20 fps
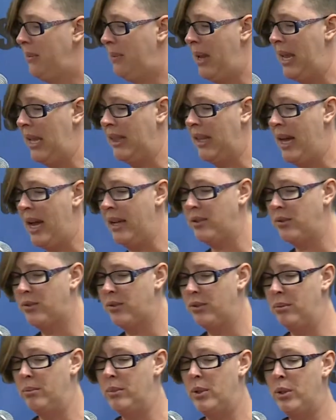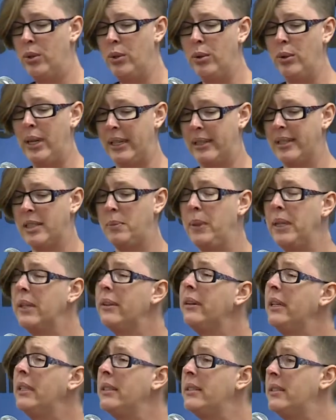in my classroom who
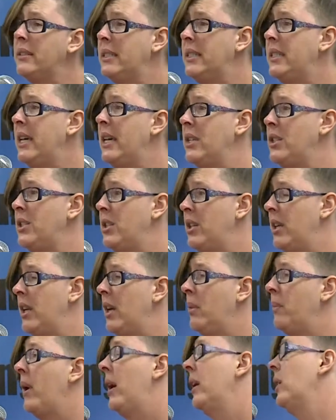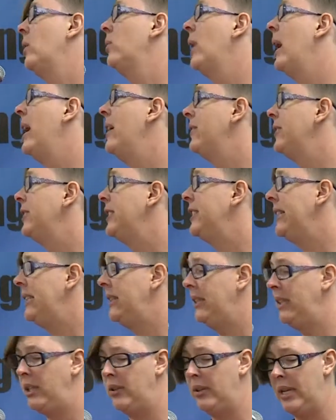experienced detention upon arrival
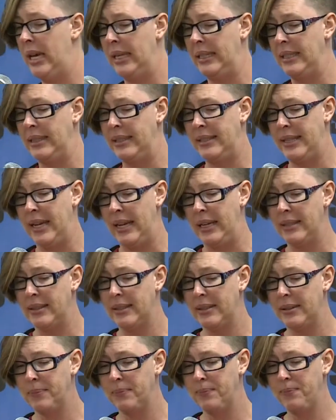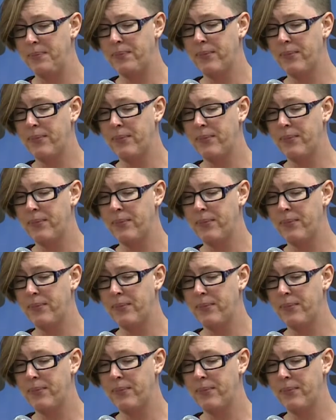in the United States.